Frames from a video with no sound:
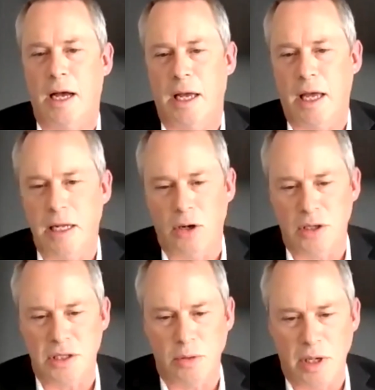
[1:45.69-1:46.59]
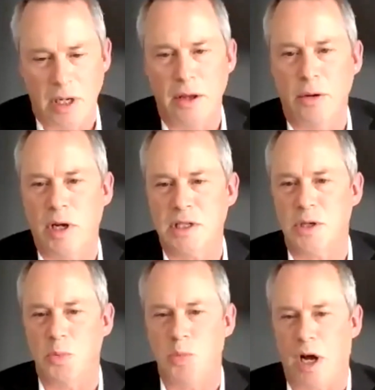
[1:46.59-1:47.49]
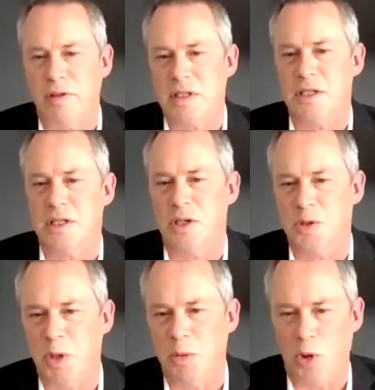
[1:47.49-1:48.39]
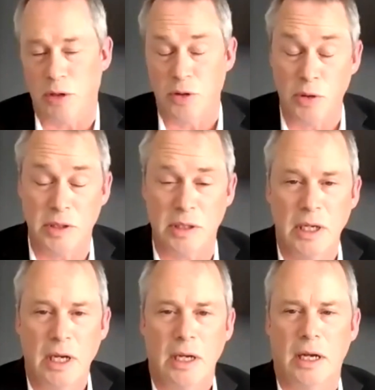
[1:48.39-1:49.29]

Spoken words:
And then also in other Western provinces, there's been more growth.